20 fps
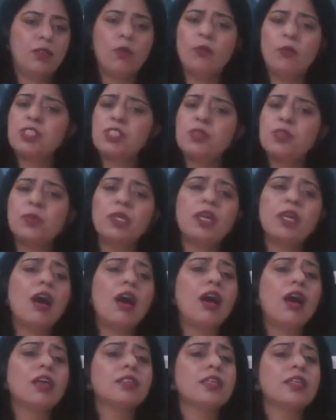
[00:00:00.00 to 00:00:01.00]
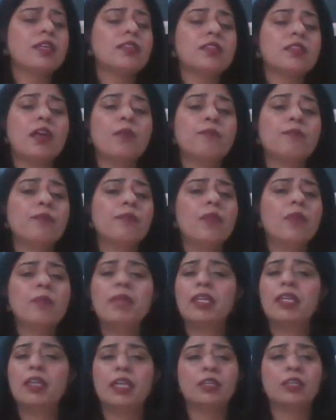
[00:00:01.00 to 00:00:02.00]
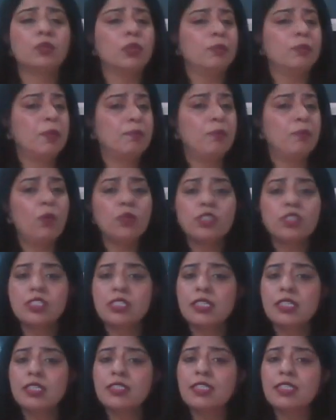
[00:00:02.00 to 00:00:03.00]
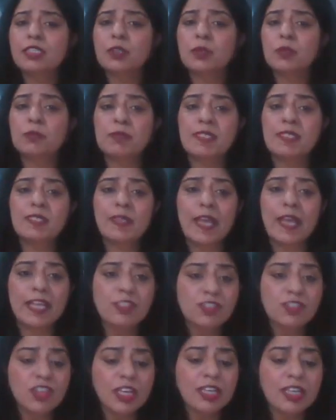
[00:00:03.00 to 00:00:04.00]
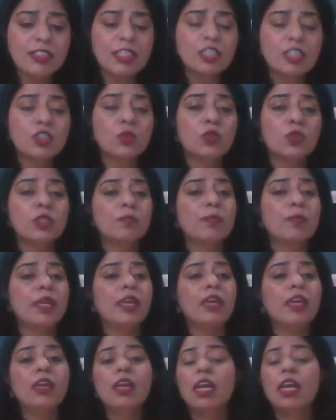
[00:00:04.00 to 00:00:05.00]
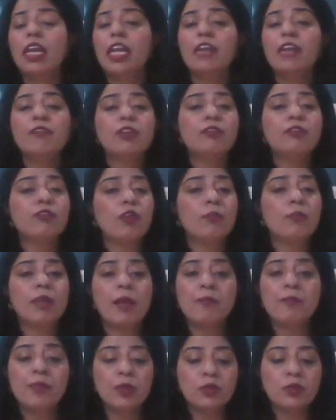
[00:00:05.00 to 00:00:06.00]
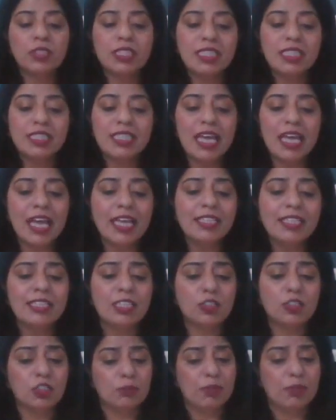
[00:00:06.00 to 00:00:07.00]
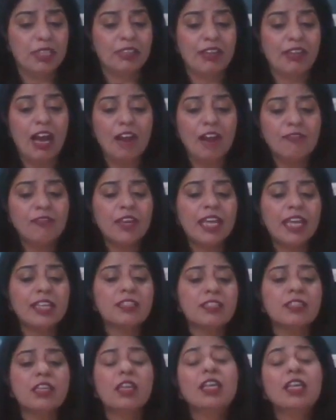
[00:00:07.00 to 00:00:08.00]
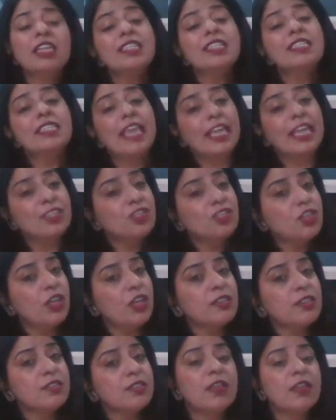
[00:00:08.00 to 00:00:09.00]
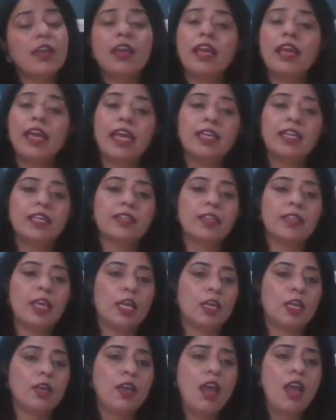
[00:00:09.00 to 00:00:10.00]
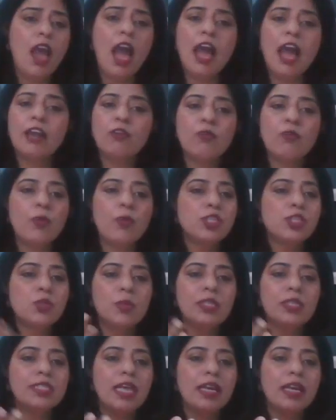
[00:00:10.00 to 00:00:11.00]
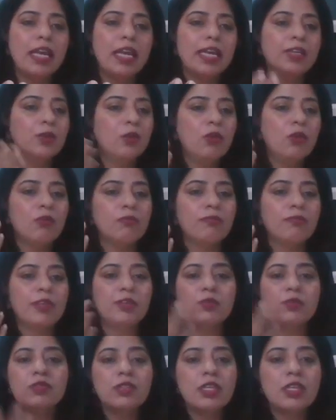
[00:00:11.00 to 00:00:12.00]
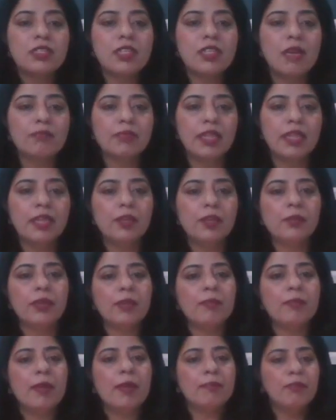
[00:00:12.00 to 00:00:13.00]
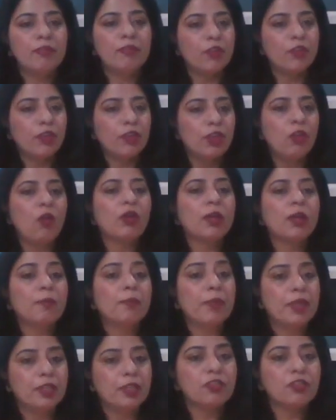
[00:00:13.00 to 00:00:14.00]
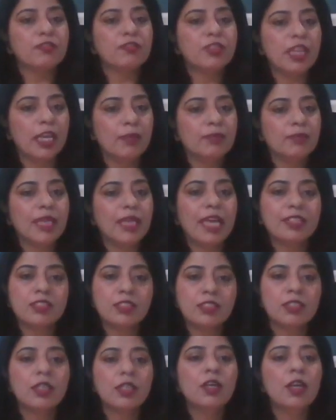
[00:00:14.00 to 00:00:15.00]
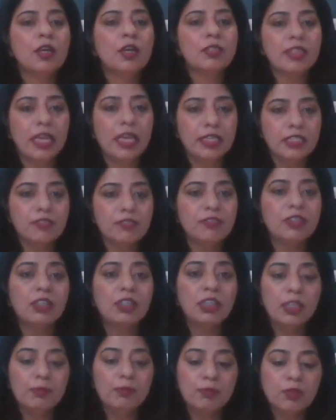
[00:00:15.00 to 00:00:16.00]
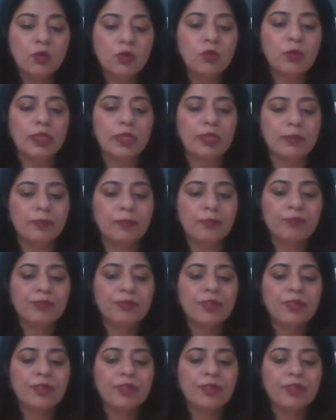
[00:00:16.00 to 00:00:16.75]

Now, visual art is, it could be posters, it could be sketches, it could be even from computer designs, it could be graphics, sketches, anything. And visuals are like, when you see something, you remember for a longer period of time. That's scientifically proven.